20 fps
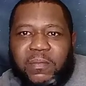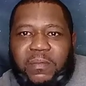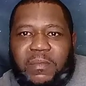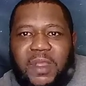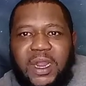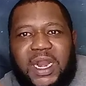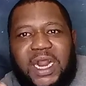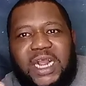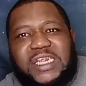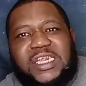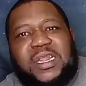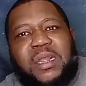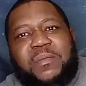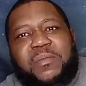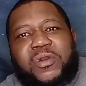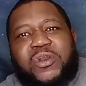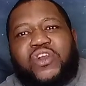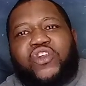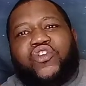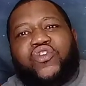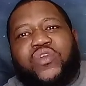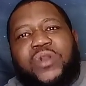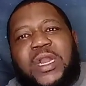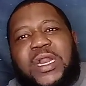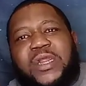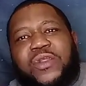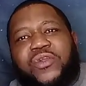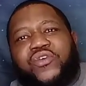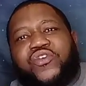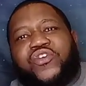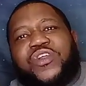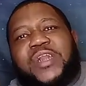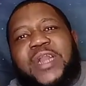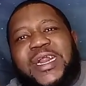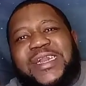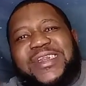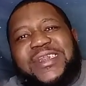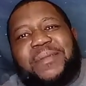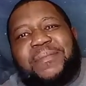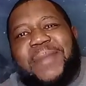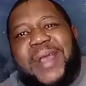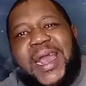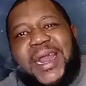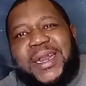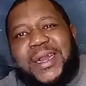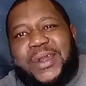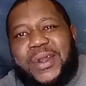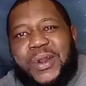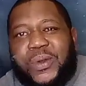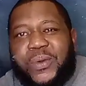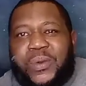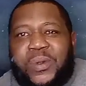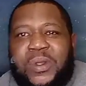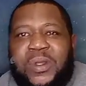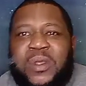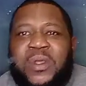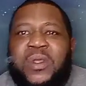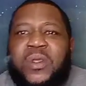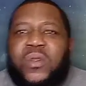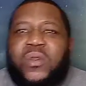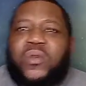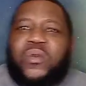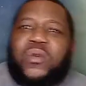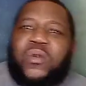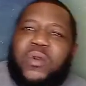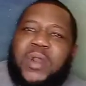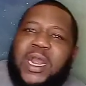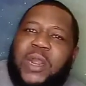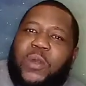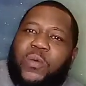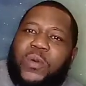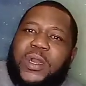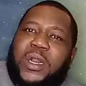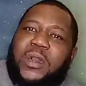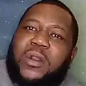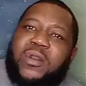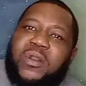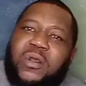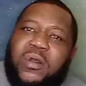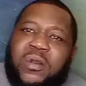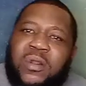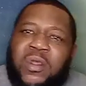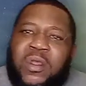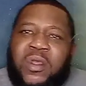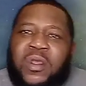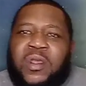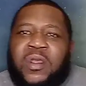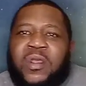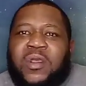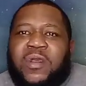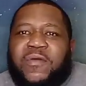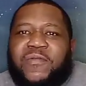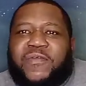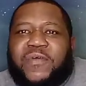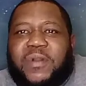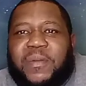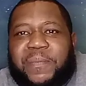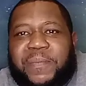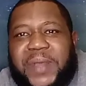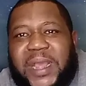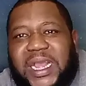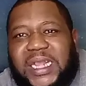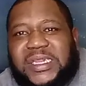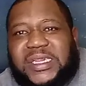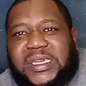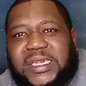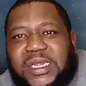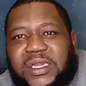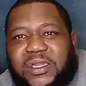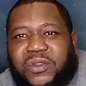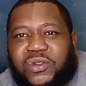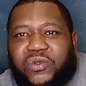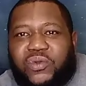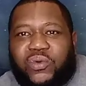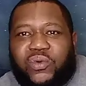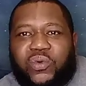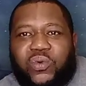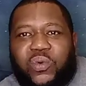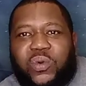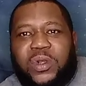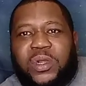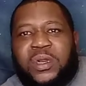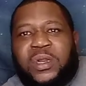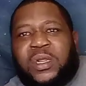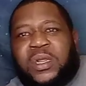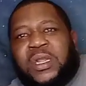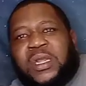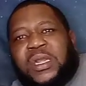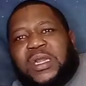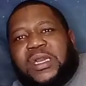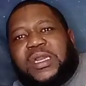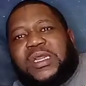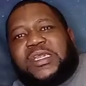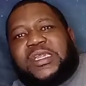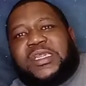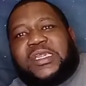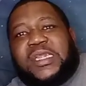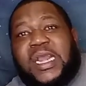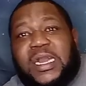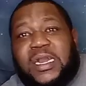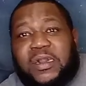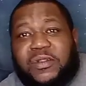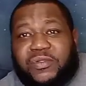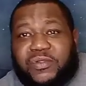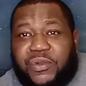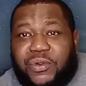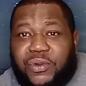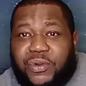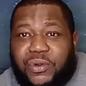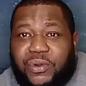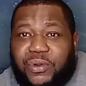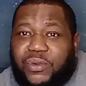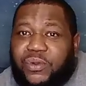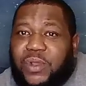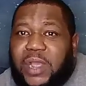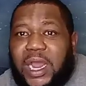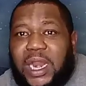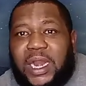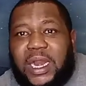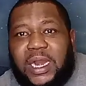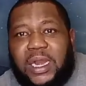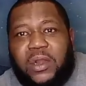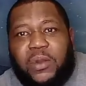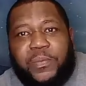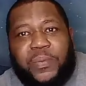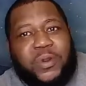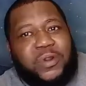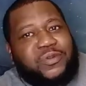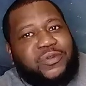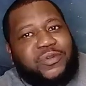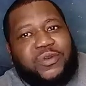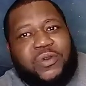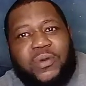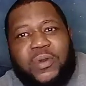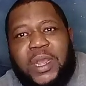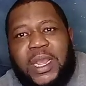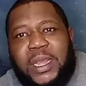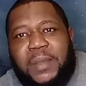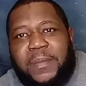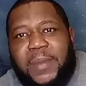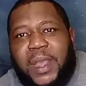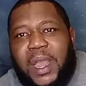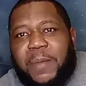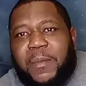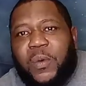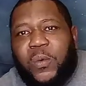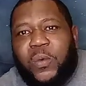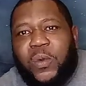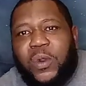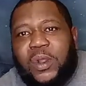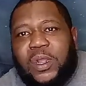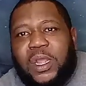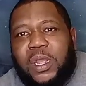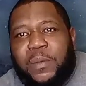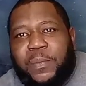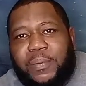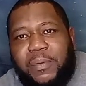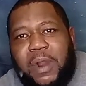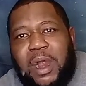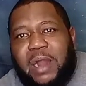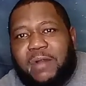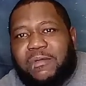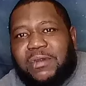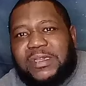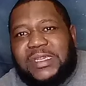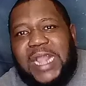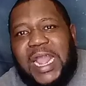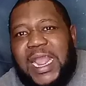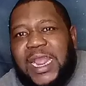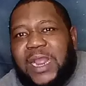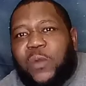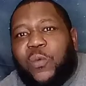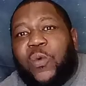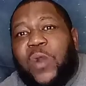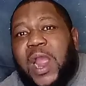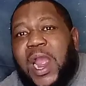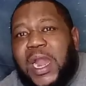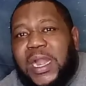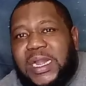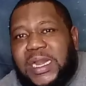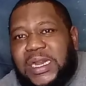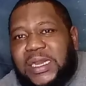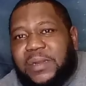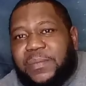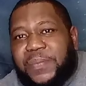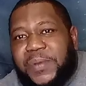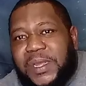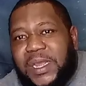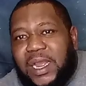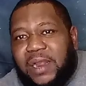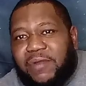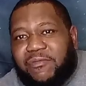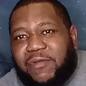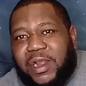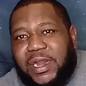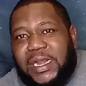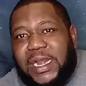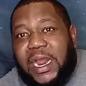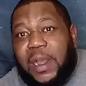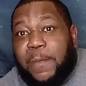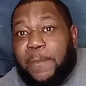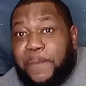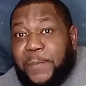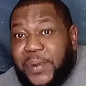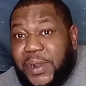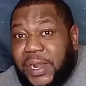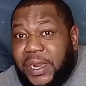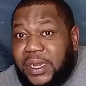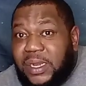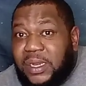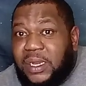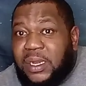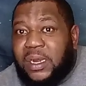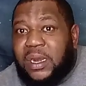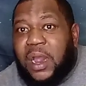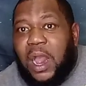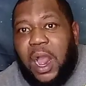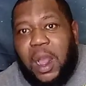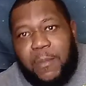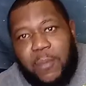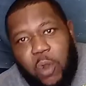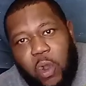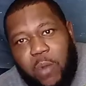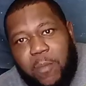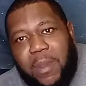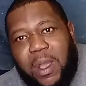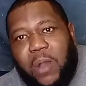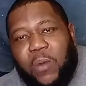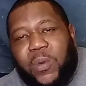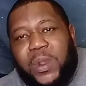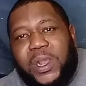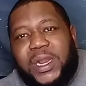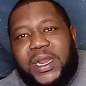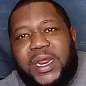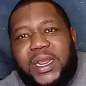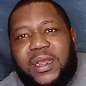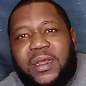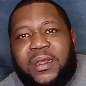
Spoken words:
And that's something you should let somebody know. You know, like when they look for the best in you, and this is that and the third, you gotta let the person know, hey man, I'm a work in progress. I ain't where I need to be at right now, but I'm on my way there.